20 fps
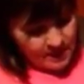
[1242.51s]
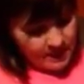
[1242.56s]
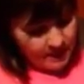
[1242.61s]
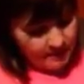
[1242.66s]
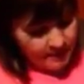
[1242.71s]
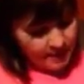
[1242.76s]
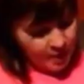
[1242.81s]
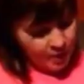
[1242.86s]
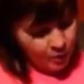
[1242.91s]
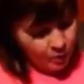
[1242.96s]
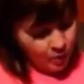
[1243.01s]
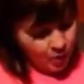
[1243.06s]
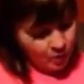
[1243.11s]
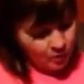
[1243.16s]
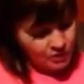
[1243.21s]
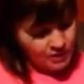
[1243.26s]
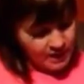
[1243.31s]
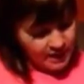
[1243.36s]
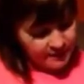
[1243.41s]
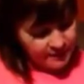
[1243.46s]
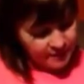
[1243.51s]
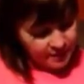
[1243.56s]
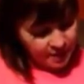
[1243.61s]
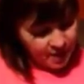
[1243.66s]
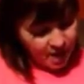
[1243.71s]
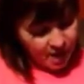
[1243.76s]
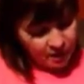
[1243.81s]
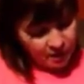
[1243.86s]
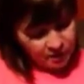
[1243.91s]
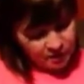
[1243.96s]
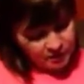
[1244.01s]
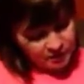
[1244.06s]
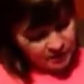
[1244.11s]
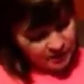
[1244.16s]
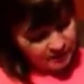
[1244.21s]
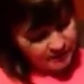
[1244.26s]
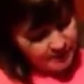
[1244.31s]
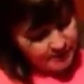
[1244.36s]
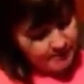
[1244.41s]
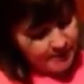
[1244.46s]
And I'm going to rotate the colors
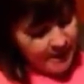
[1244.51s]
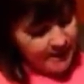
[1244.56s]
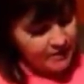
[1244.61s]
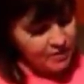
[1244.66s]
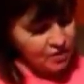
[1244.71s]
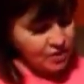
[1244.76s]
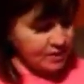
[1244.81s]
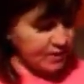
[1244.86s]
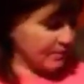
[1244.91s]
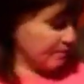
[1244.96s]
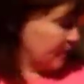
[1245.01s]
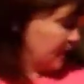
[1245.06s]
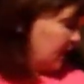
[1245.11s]
of the mesh in